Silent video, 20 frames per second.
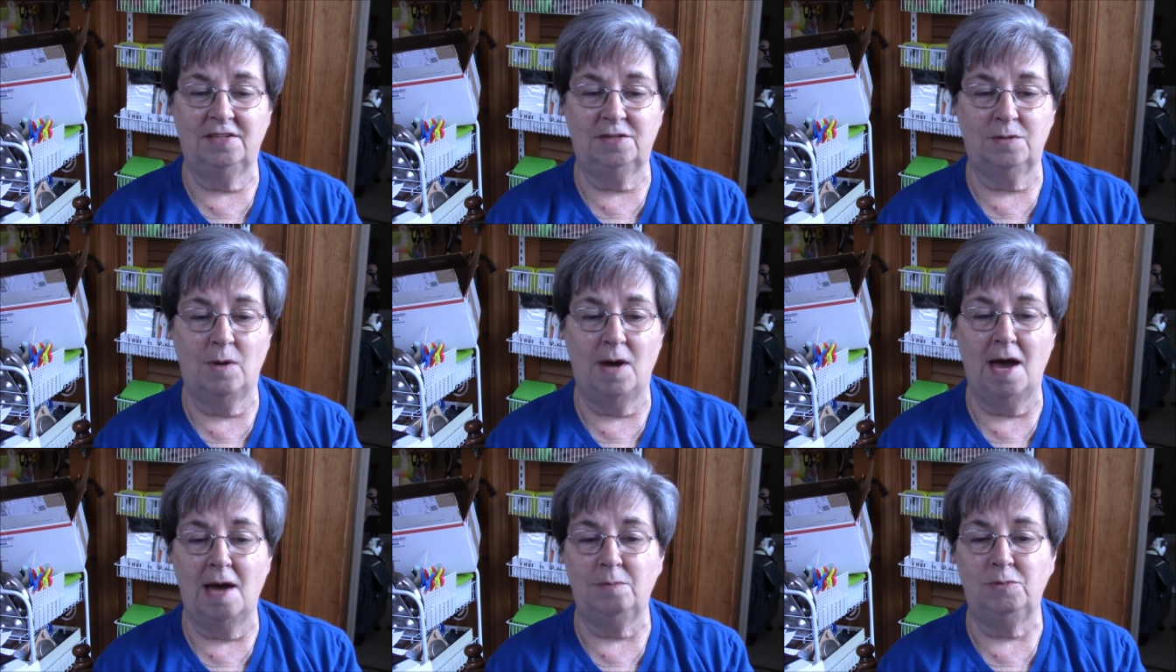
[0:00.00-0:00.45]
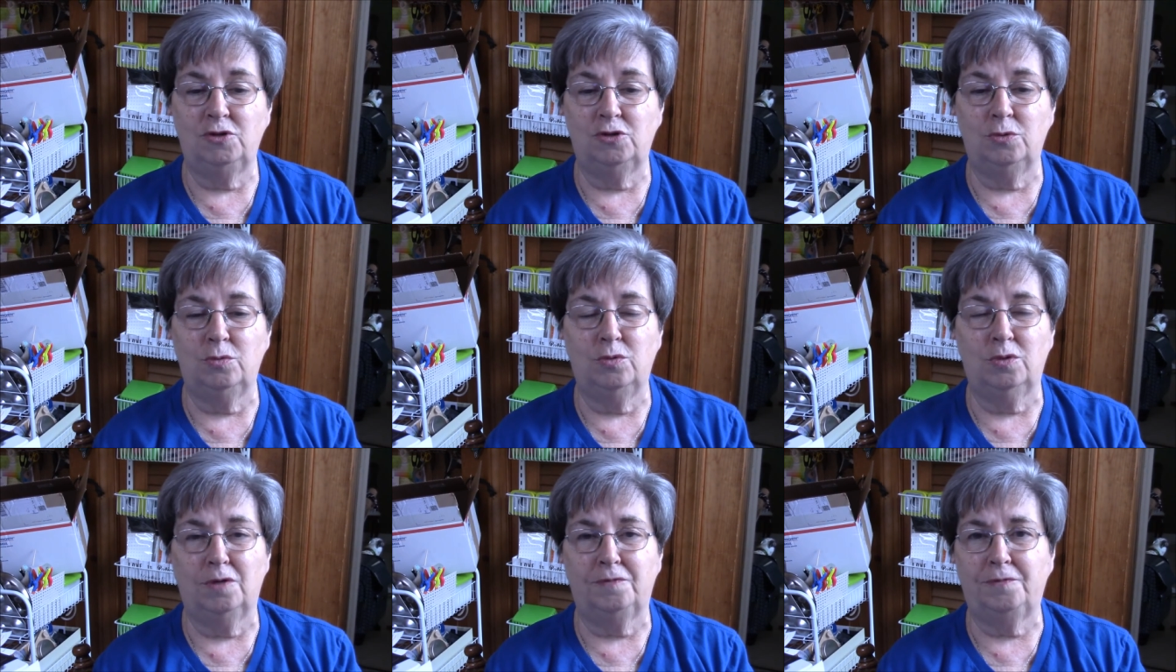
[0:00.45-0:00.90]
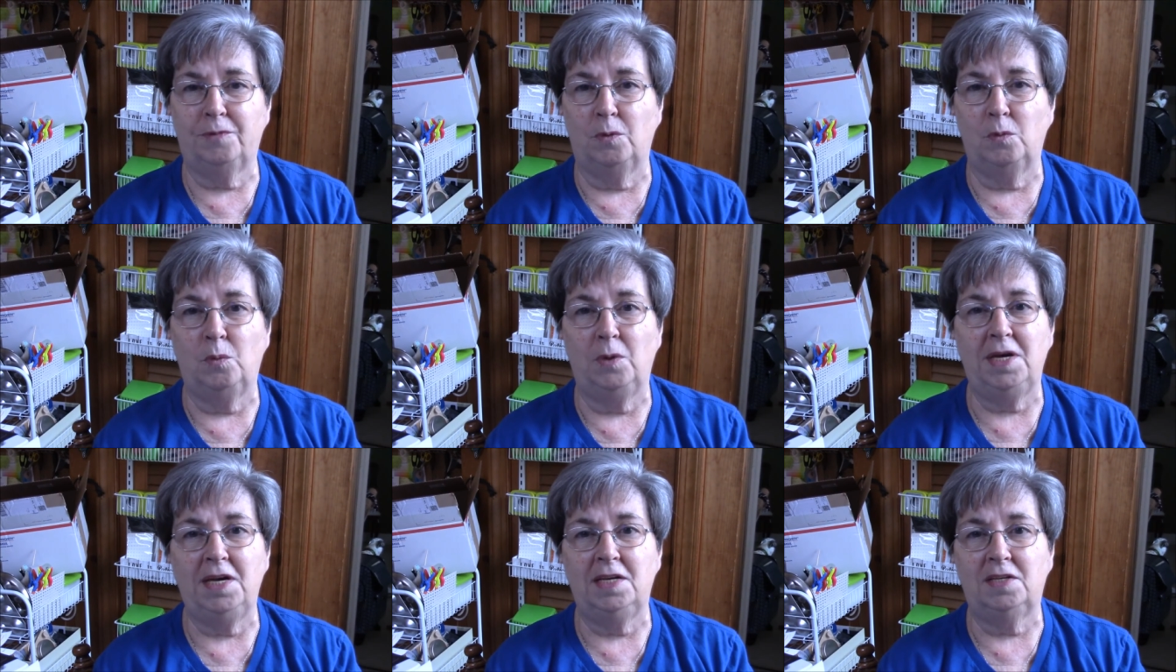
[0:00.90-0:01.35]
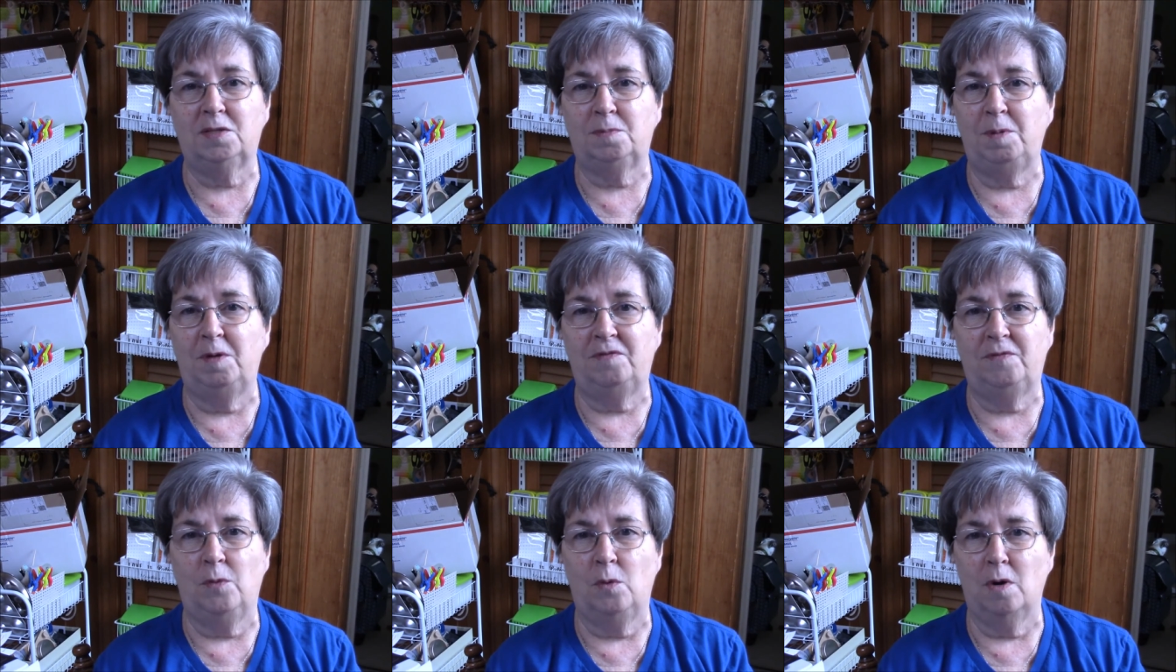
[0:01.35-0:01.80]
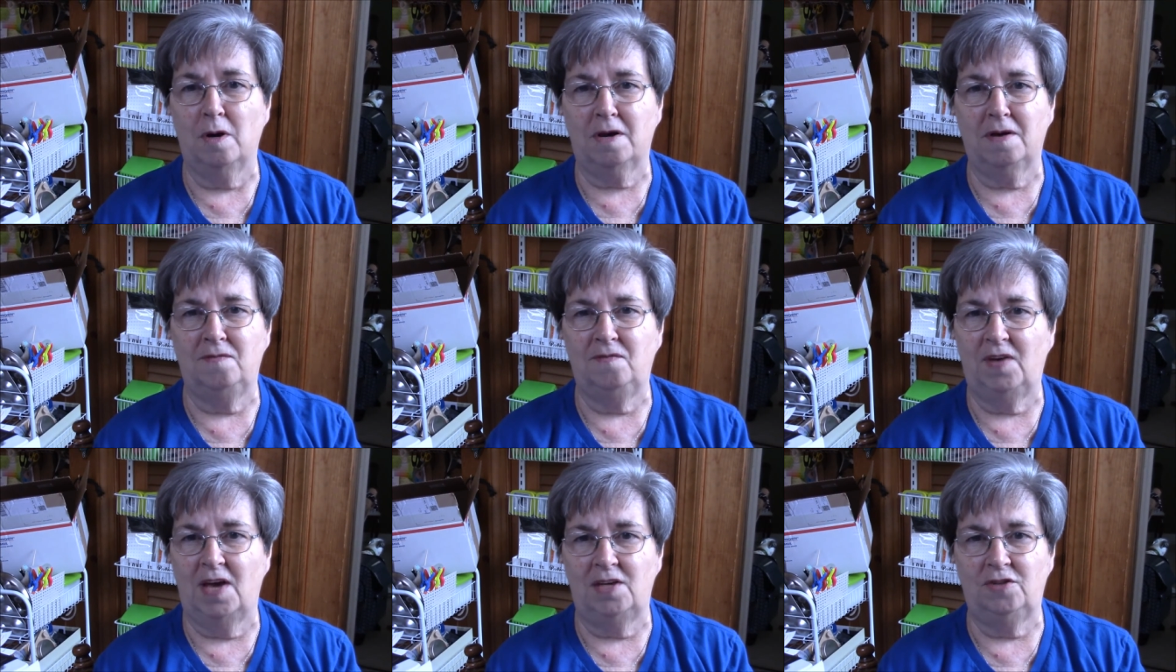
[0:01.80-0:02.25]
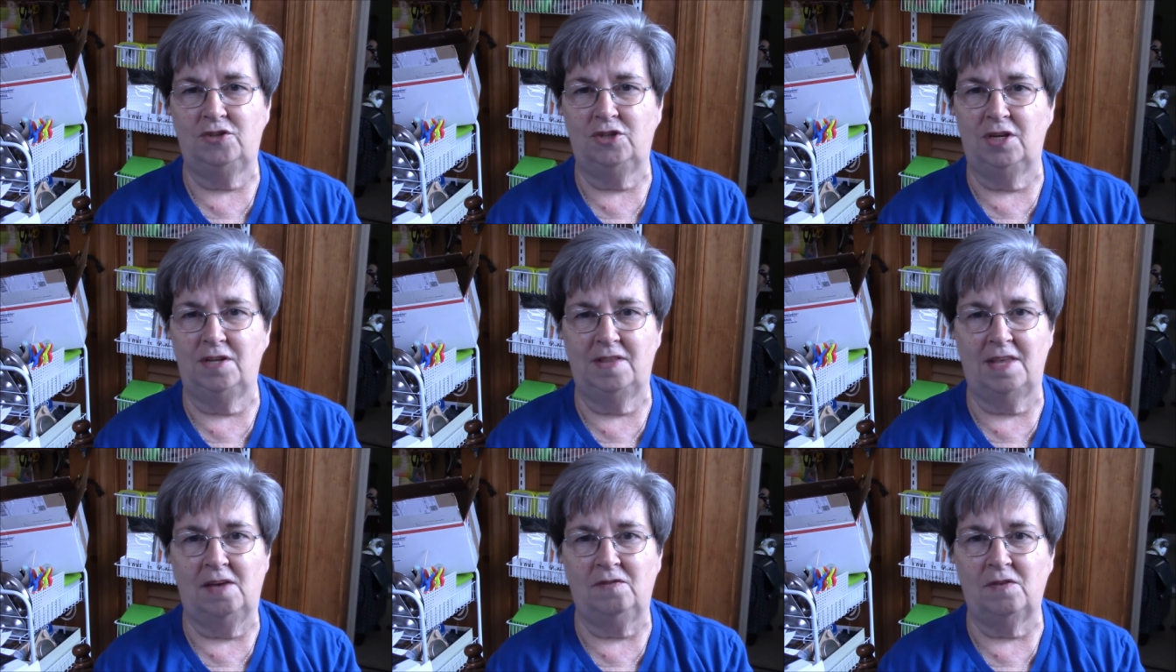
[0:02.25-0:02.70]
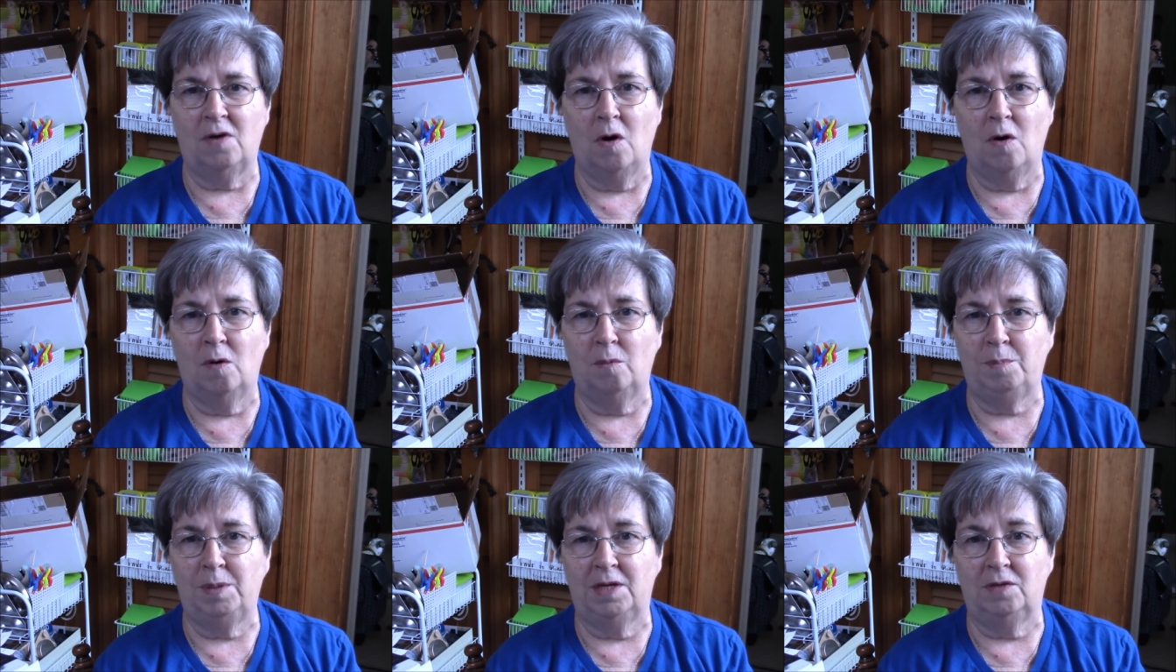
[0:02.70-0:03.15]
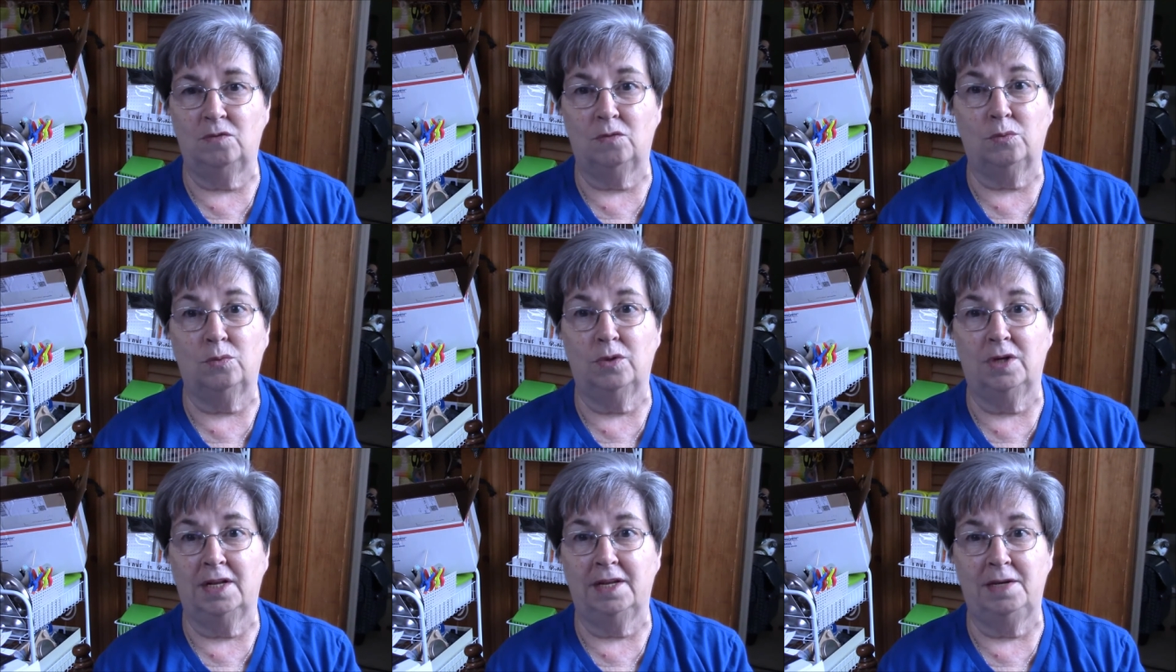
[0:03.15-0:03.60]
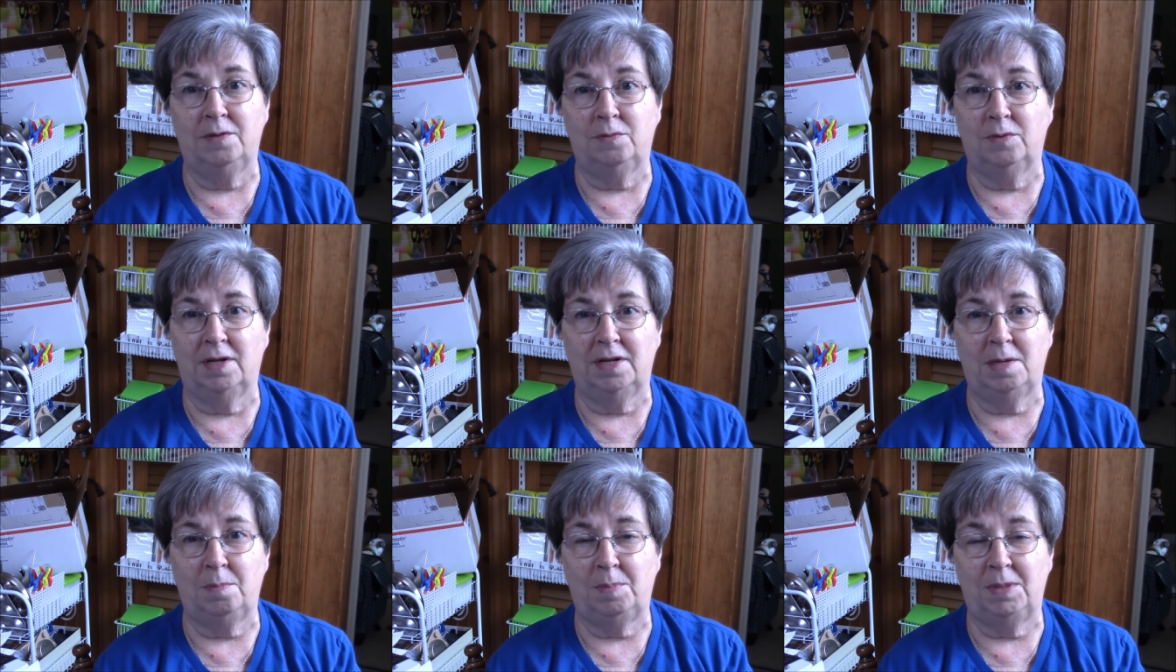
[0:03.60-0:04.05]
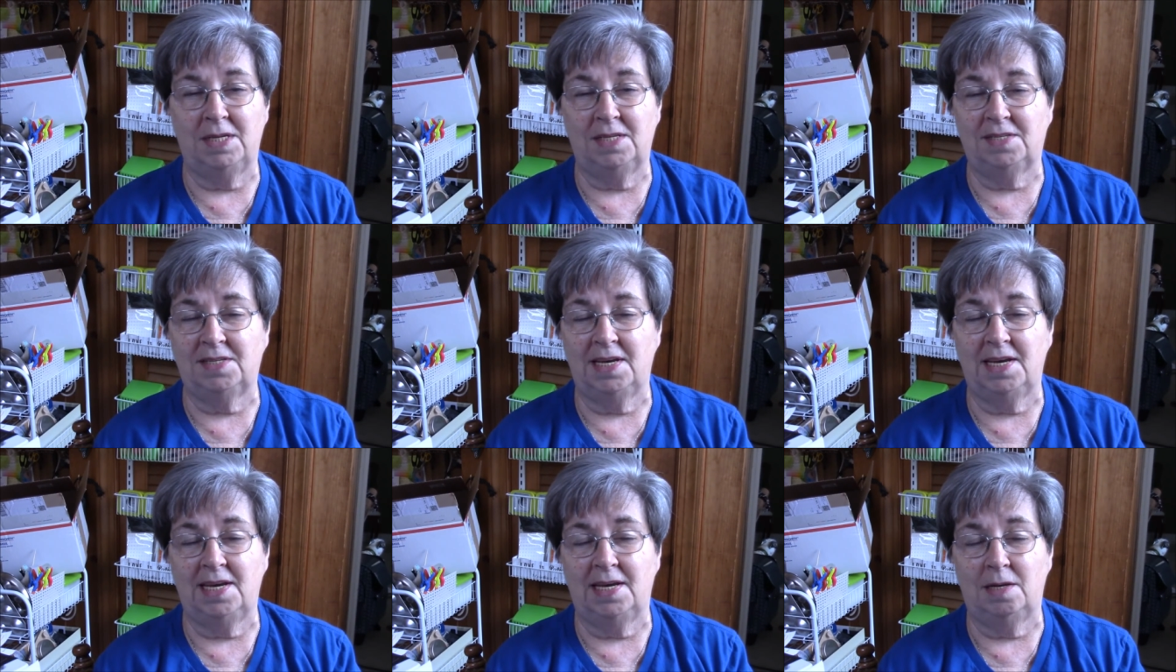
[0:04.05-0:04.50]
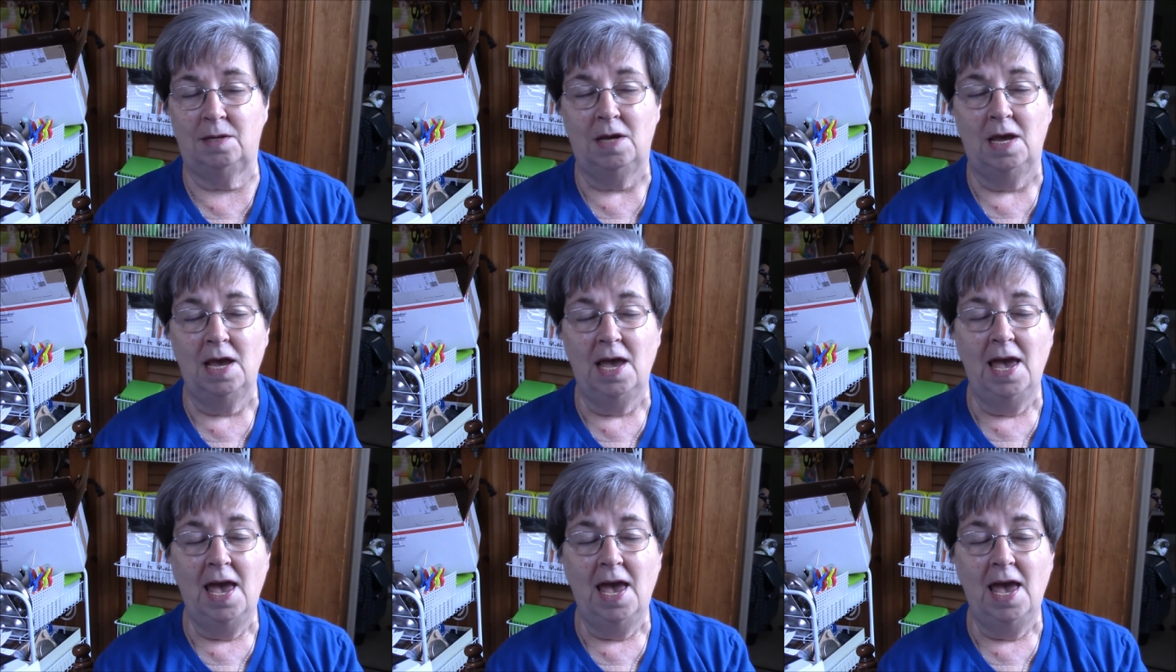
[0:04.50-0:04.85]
So I'm sure for weeks before convention, they've all been really, really busy and,